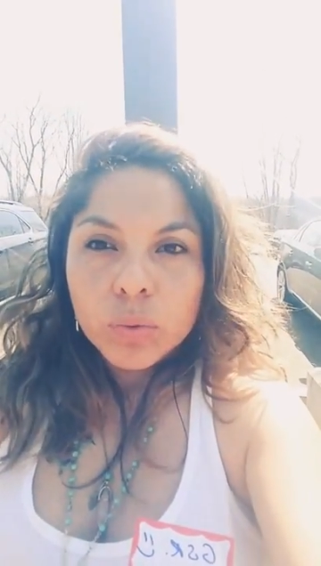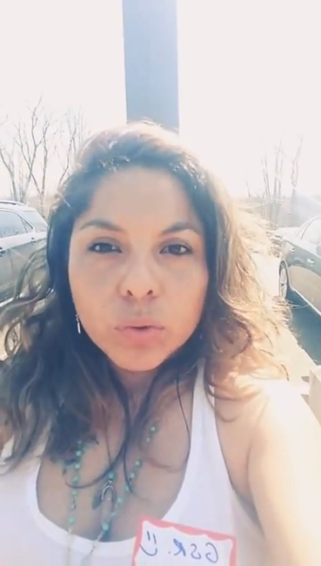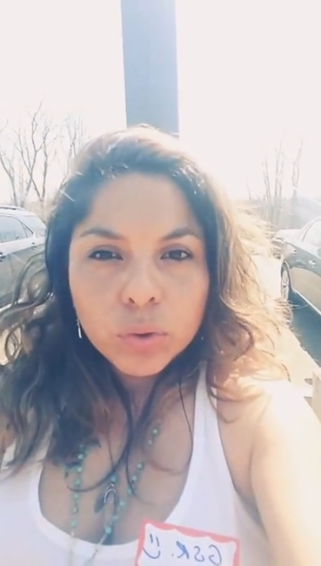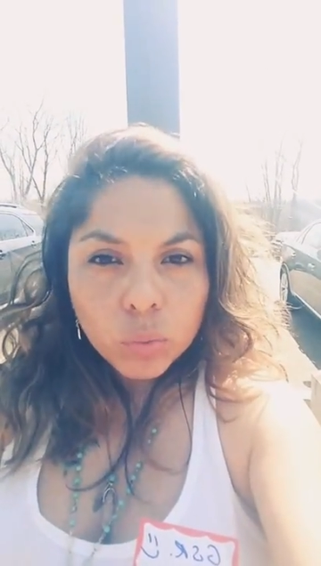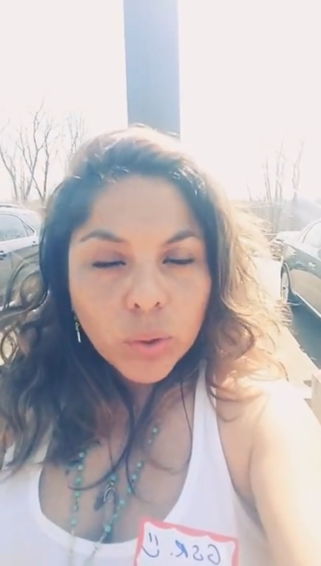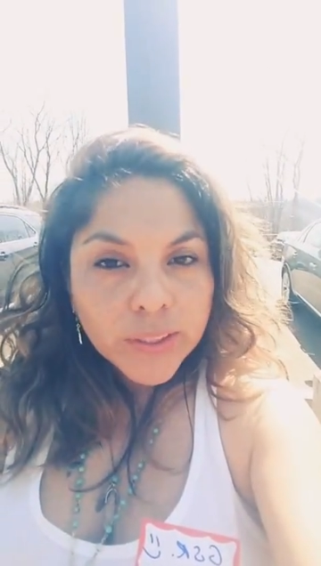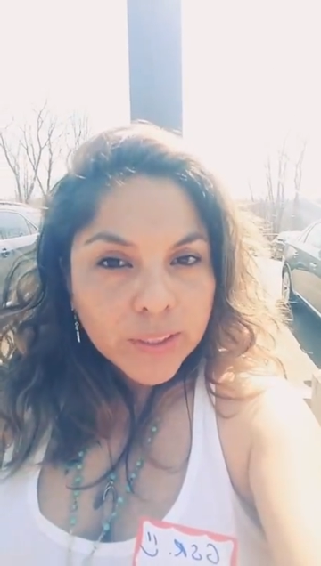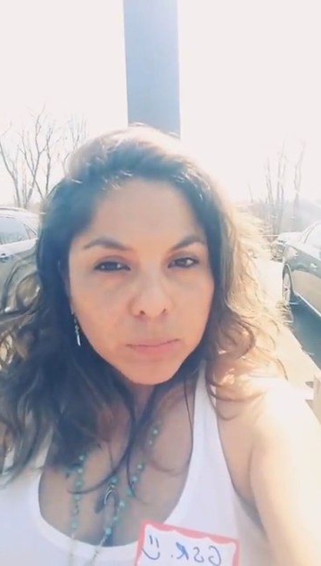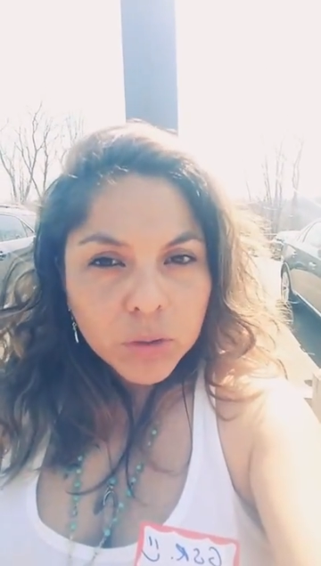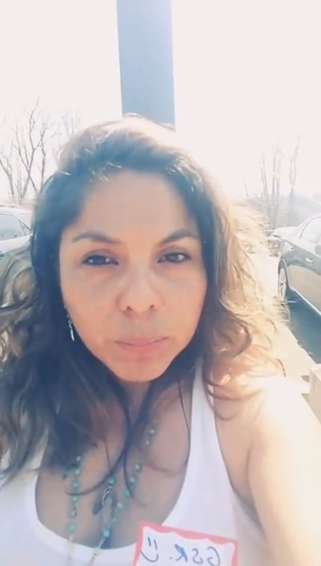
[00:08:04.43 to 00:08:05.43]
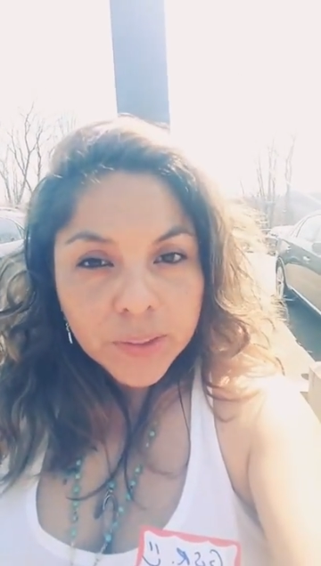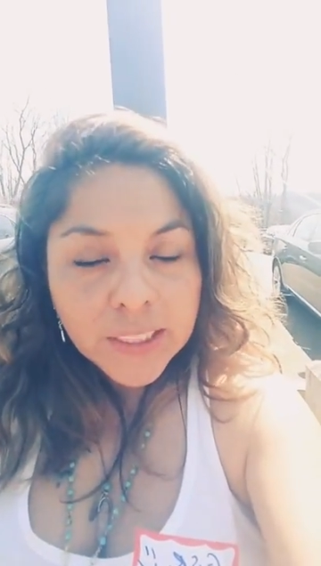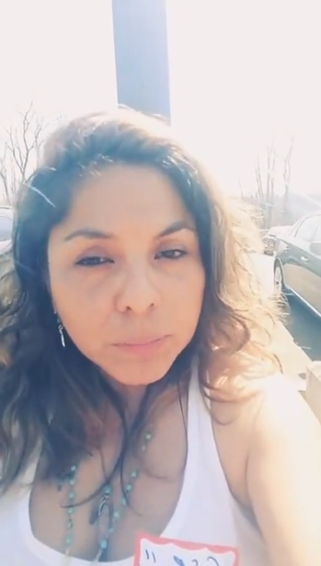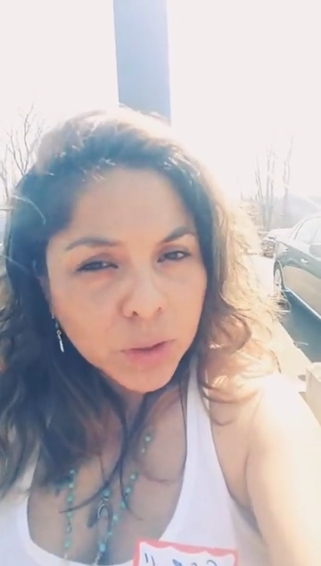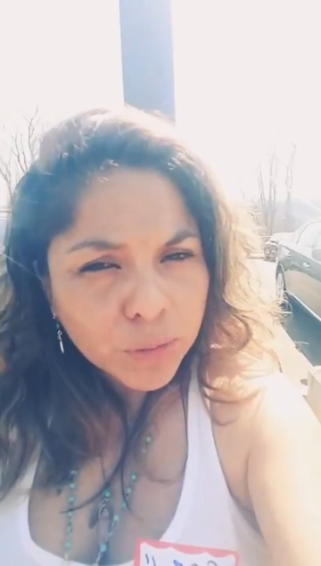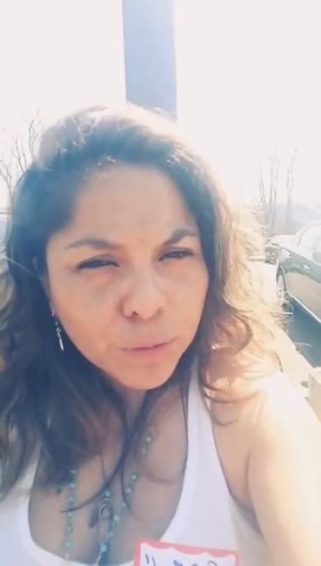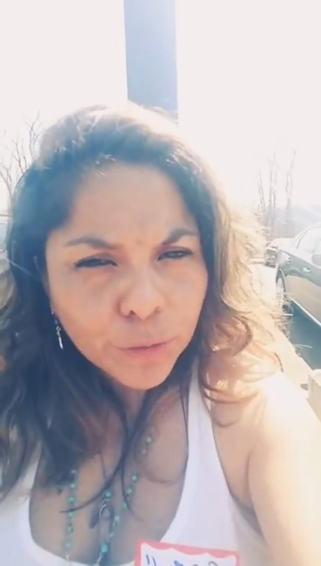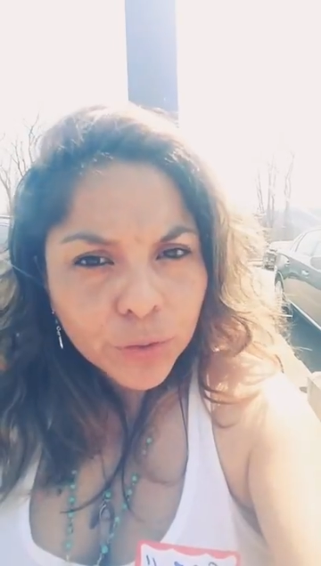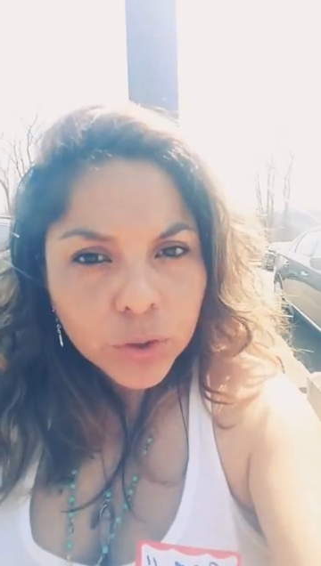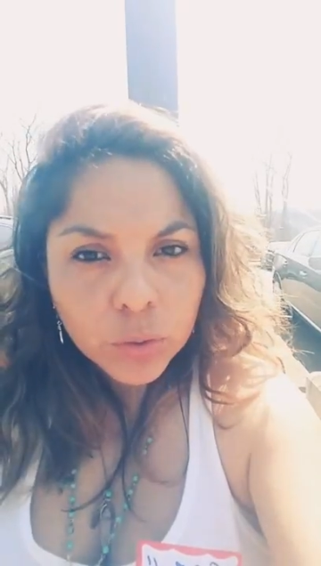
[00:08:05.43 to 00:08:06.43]
do you want them to put themselves
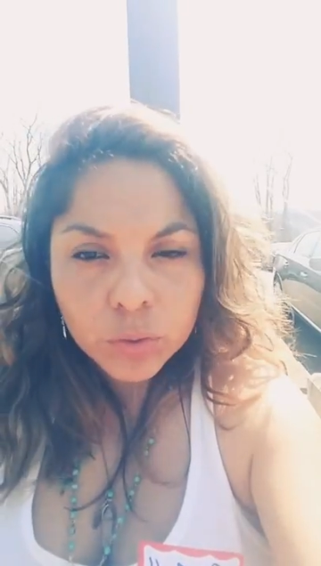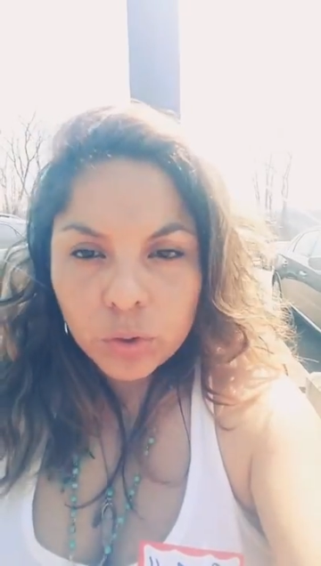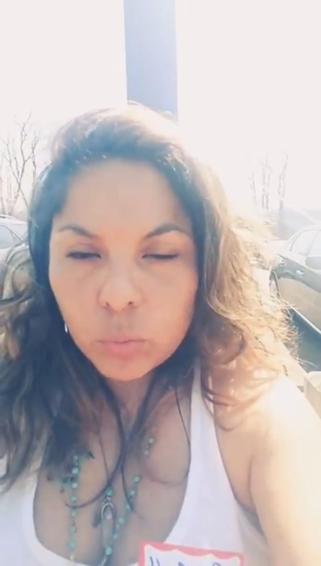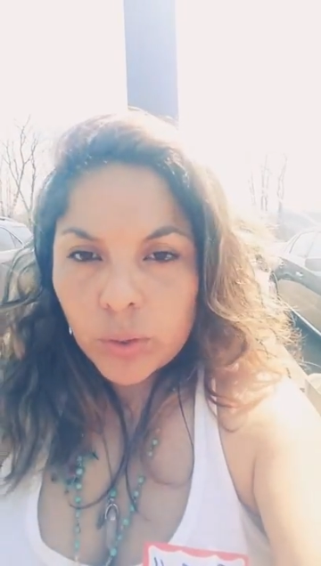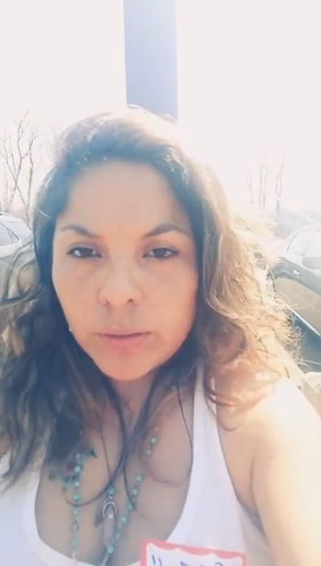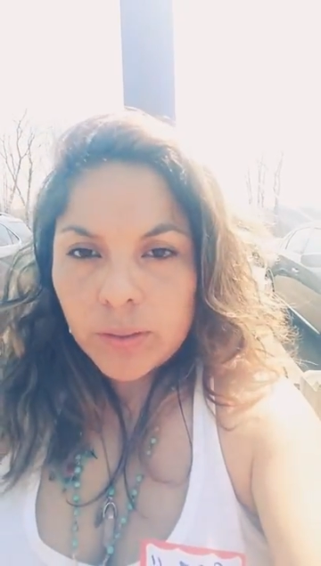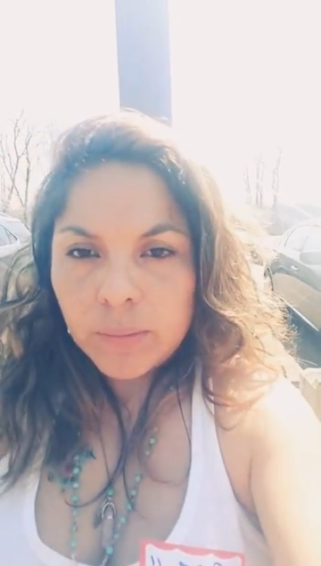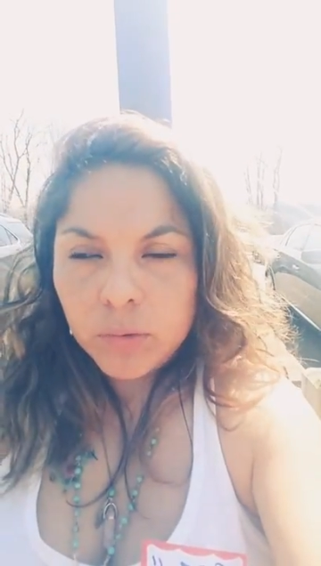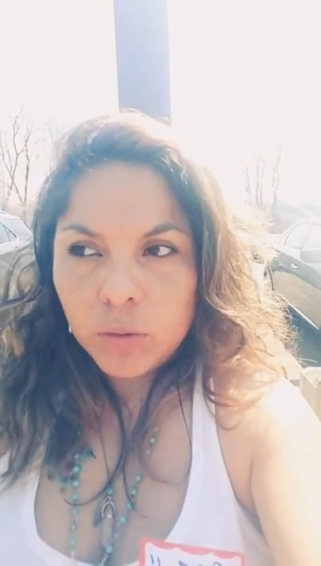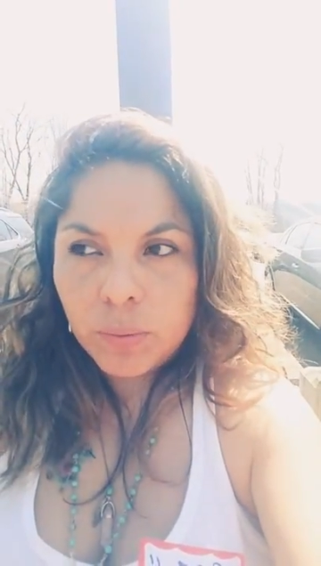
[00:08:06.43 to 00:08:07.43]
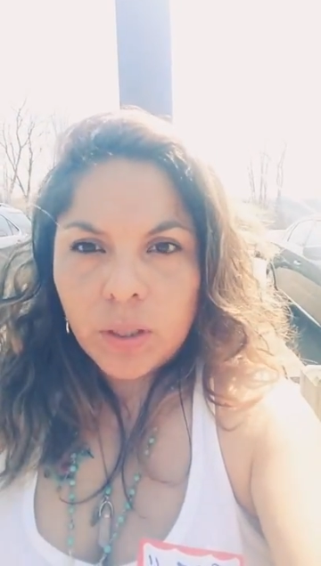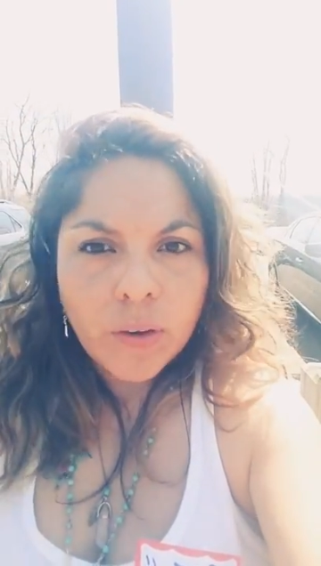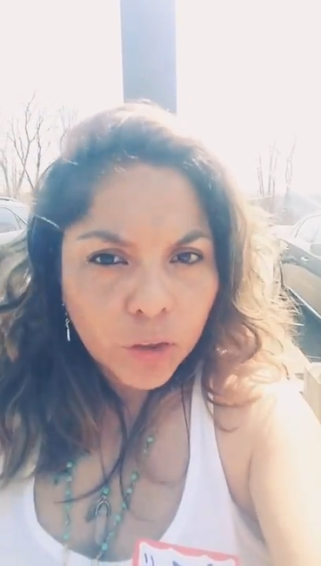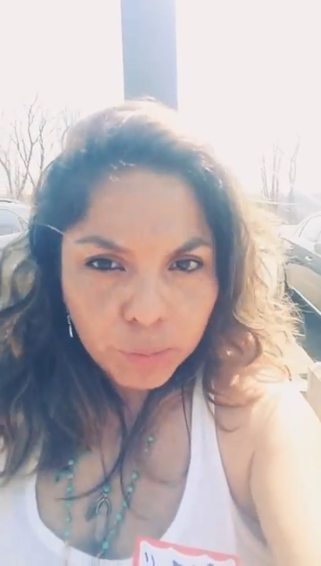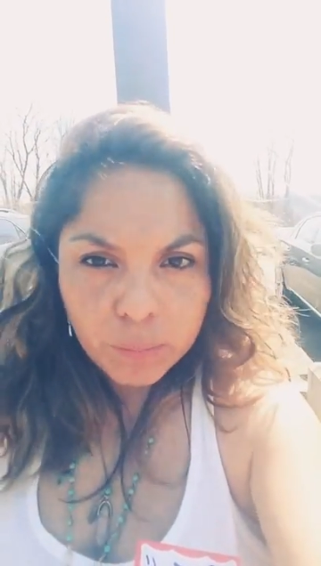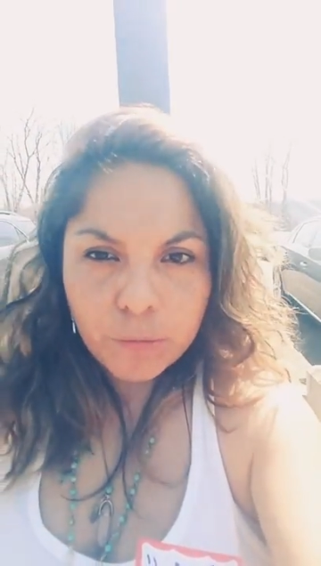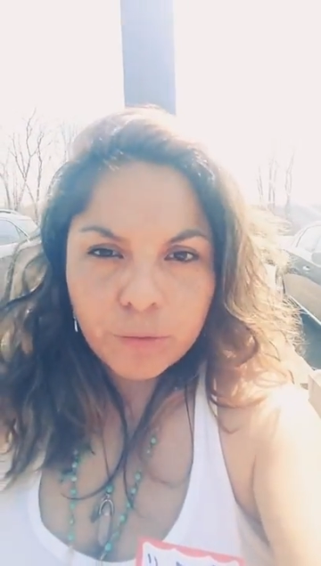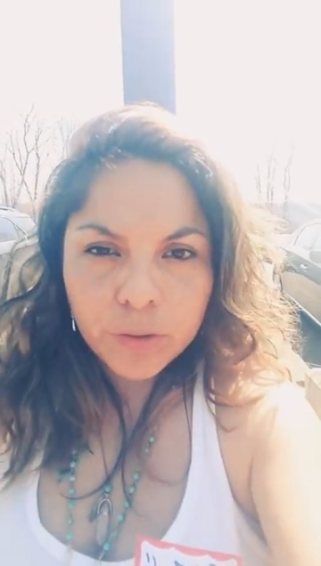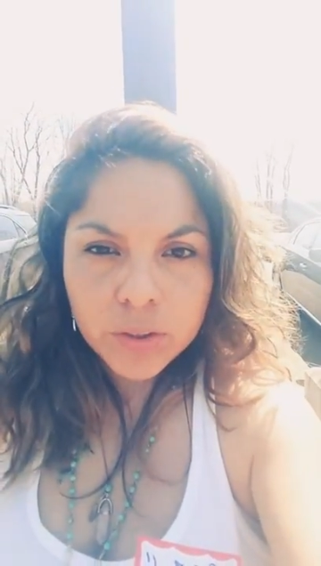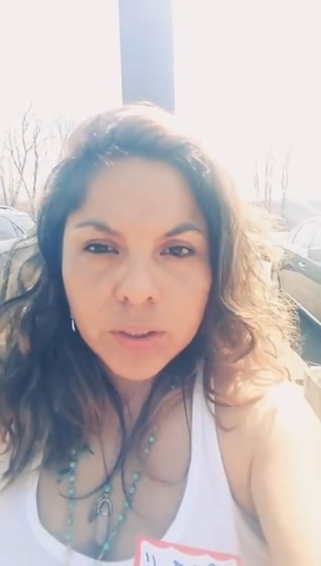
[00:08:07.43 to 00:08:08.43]
first, or do you want them to put other people
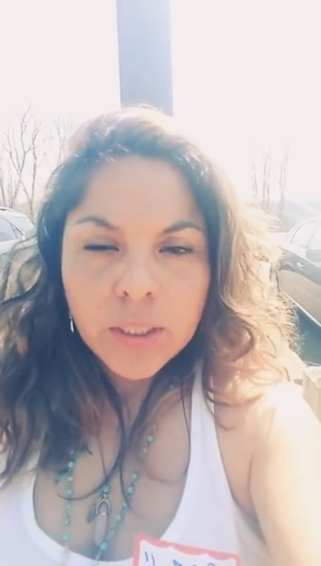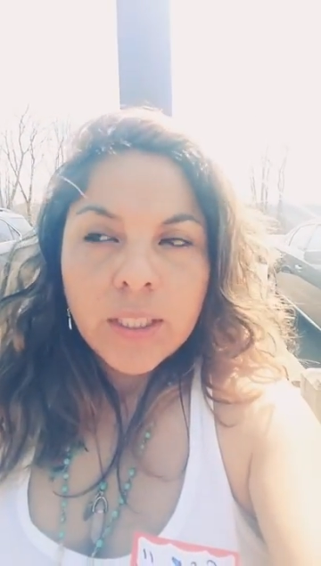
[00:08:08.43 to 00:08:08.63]
first?